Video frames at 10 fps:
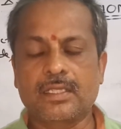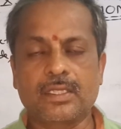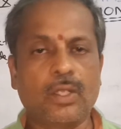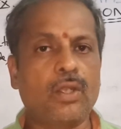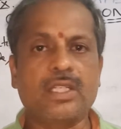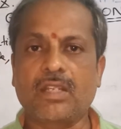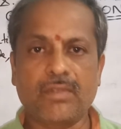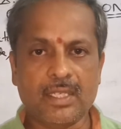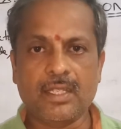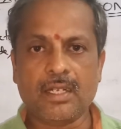not a
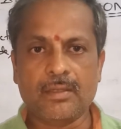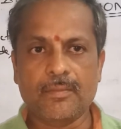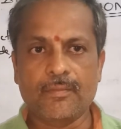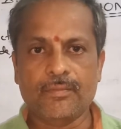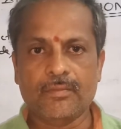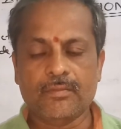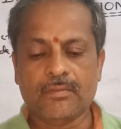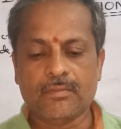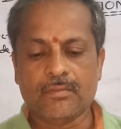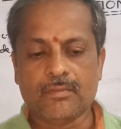wonder
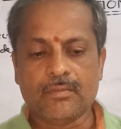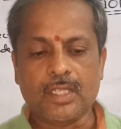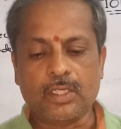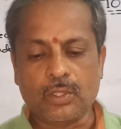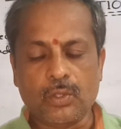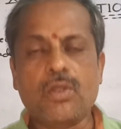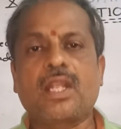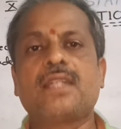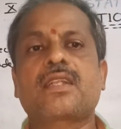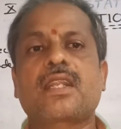that no
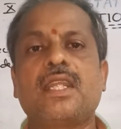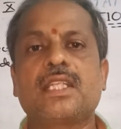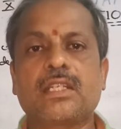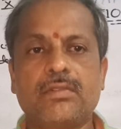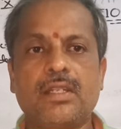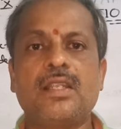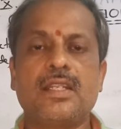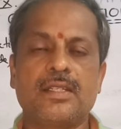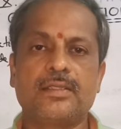country in the world